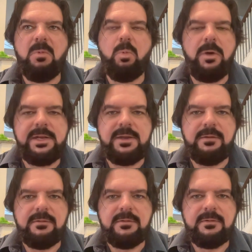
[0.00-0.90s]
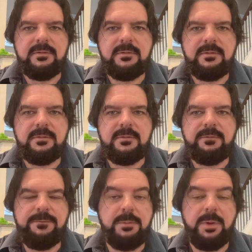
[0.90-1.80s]
winning
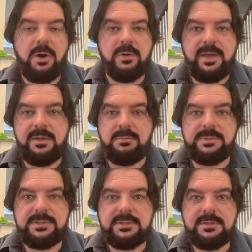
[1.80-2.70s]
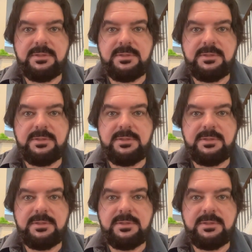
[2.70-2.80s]
football games.